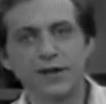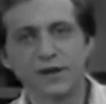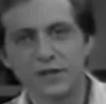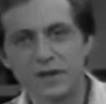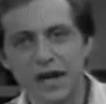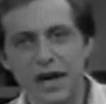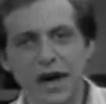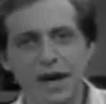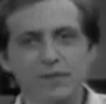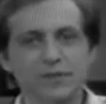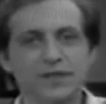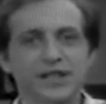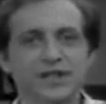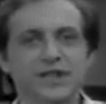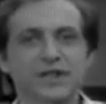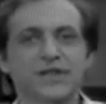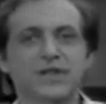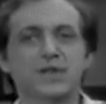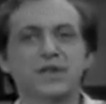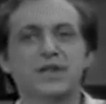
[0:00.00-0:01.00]
The
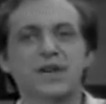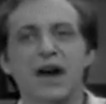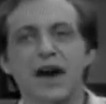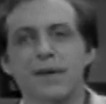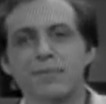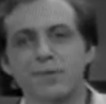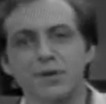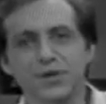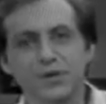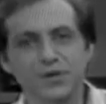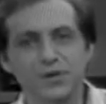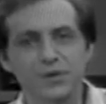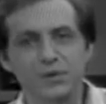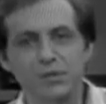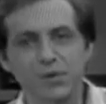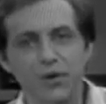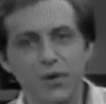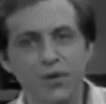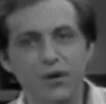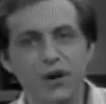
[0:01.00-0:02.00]
object of this CompuTutor
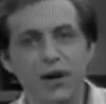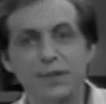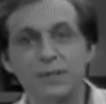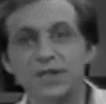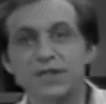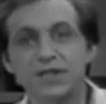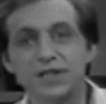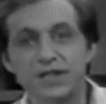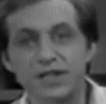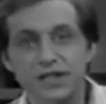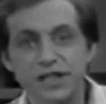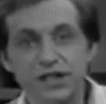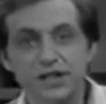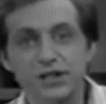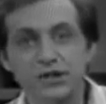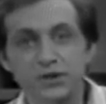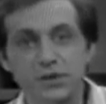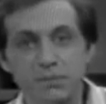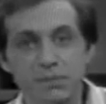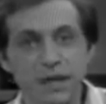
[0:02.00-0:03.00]
program is to teach
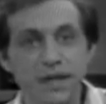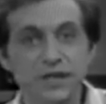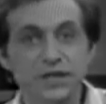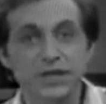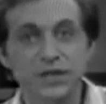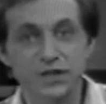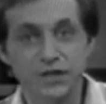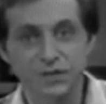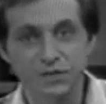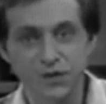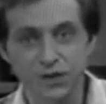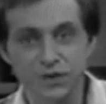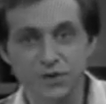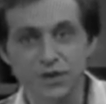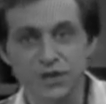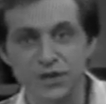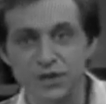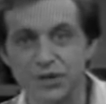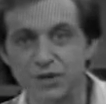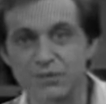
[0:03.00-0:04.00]
you the basics of
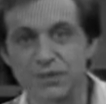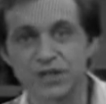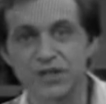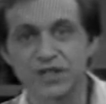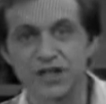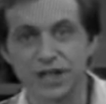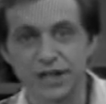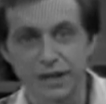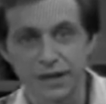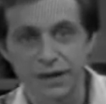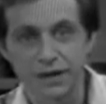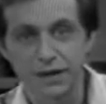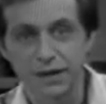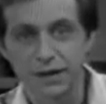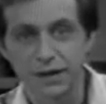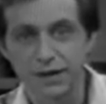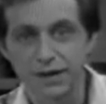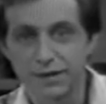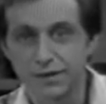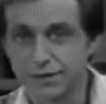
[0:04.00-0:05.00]
using your machine,
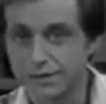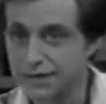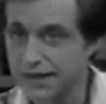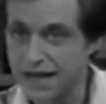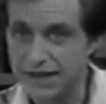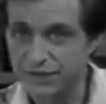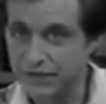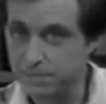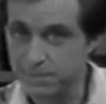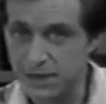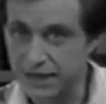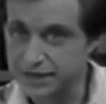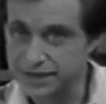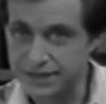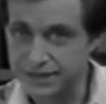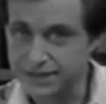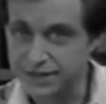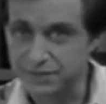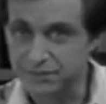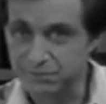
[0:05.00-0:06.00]
not the
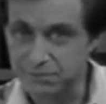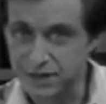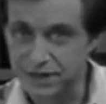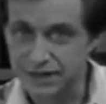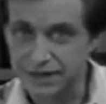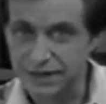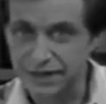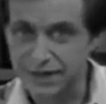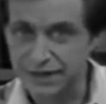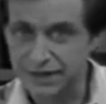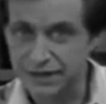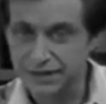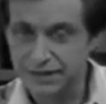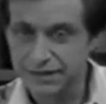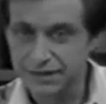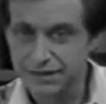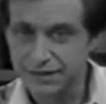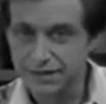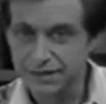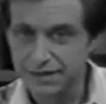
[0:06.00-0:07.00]
basics of building it.
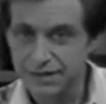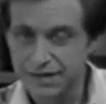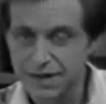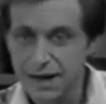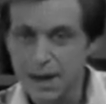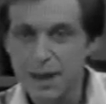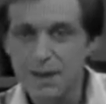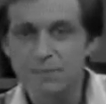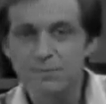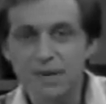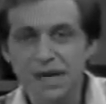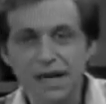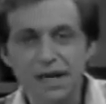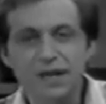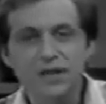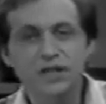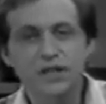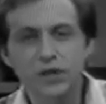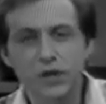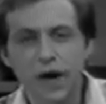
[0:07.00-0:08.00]

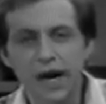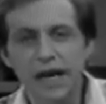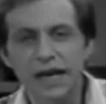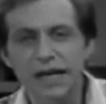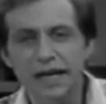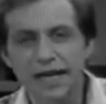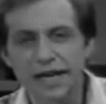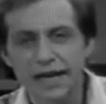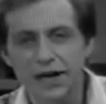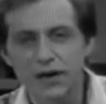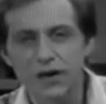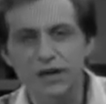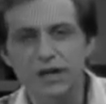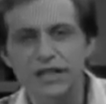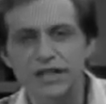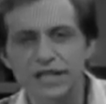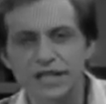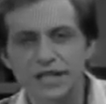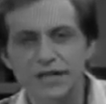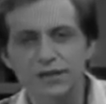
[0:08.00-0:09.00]
Because trial and error
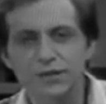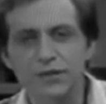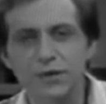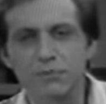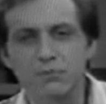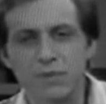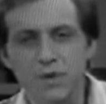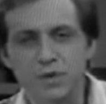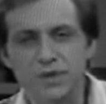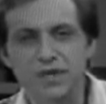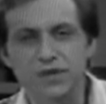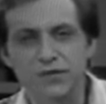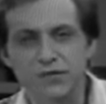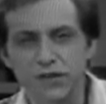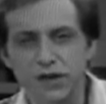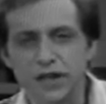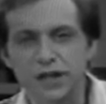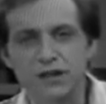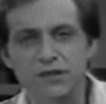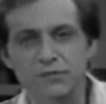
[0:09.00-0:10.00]
is still the most
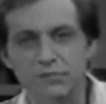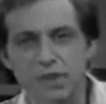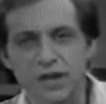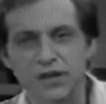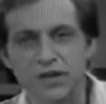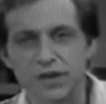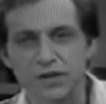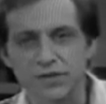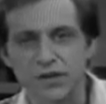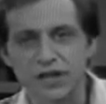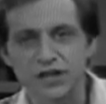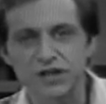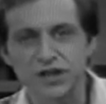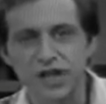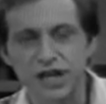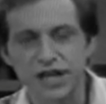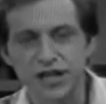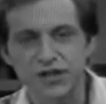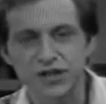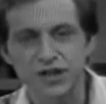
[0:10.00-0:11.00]
effective method of
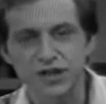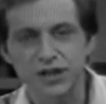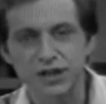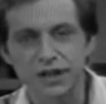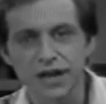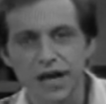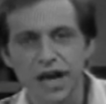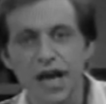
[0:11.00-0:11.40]
education,